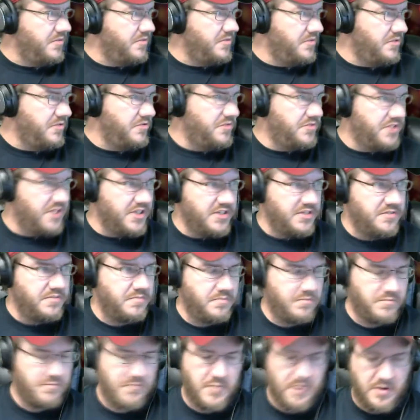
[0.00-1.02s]
You said
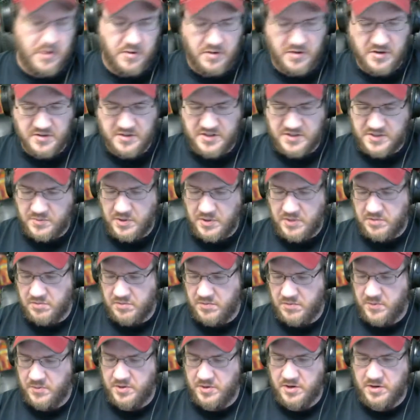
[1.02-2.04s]
earlier this week
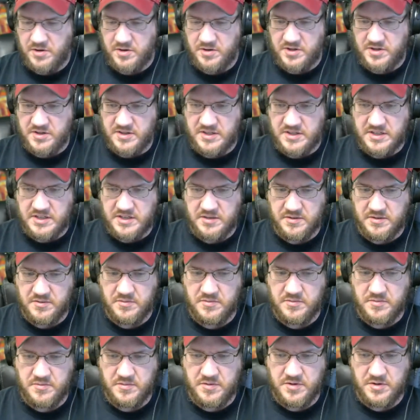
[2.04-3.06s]
when we were talking that
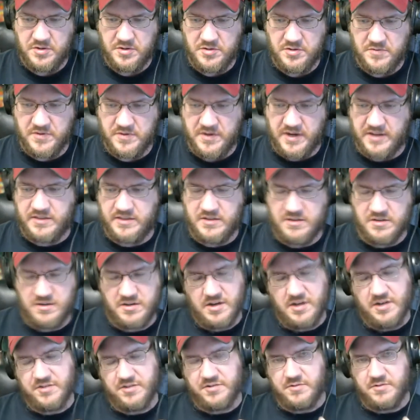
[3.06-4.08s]
you've got the
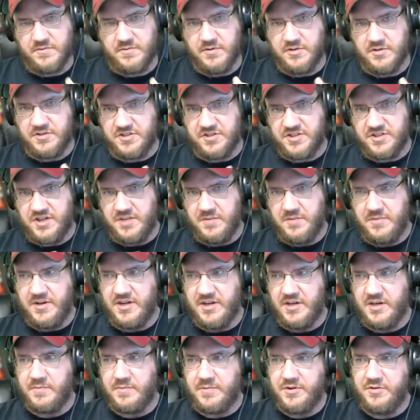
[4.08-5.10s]
console versions coming
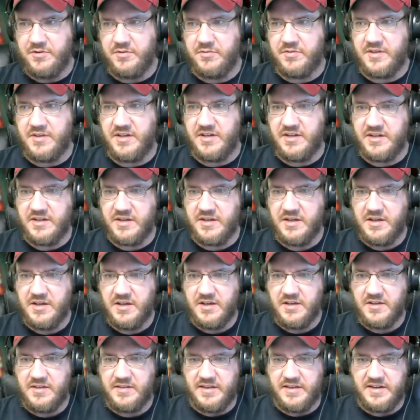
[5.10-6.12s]
up, and you think
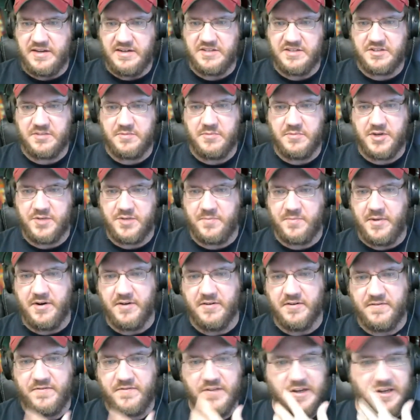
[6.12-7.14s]
that it's a much better
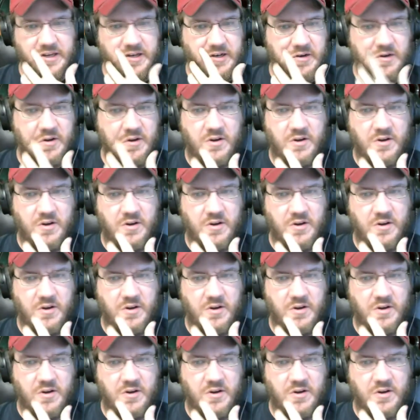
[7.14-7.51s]
fit,